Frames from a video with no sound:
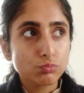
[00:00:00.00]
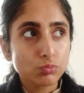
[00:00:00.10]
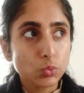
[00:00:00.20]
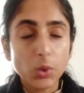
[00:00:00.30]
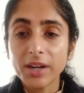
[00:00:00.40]

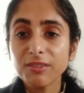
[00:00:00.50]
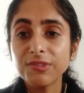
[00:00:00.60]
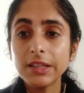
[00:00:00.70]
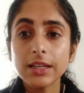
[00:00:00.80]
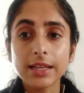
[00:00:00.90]
when I
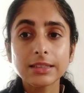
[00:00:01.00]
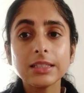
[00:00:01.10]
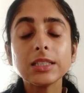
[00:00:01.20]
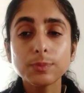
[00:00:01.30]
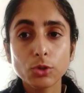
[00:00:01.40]
feel like
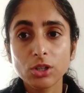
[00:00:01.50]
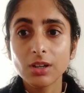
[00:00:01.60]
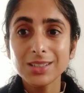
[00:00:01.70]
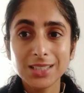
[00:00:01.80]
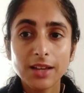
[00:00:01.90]
these
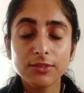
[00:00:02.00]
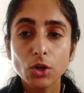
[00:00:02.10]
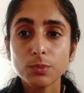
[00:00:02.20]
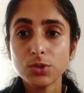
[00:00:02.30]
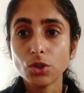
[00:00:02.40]
products have
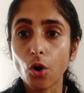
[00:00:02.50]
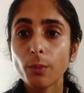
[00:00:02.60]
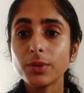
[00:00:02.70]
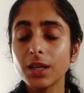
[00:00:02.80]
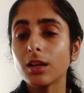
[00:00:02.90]

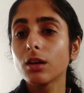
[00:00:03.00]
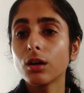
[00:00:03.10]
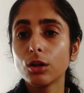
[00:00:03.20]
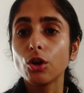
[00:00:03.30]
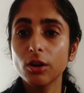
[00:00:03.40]
absorbed in
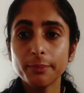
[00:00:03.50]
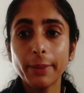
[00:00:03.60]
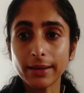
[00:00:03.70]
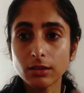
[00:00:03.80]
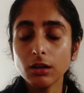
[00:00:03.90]
a lot
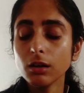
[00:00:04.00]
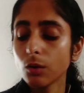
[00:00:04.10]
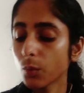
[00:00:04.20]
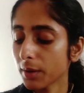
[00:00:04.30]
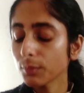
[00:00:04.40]
better,
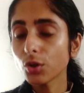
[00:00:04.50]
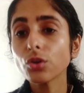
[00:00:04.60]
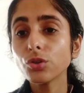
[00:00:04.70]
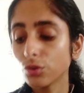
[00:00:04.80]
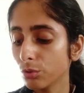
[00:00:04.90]
what I'm
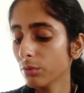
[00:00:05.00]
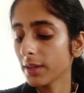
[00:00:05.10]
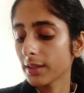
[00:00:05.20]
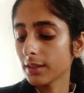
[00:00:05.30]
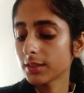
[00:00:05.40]
gonna do
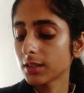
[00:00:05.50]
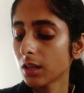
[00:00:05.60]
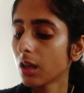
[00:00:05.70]
is,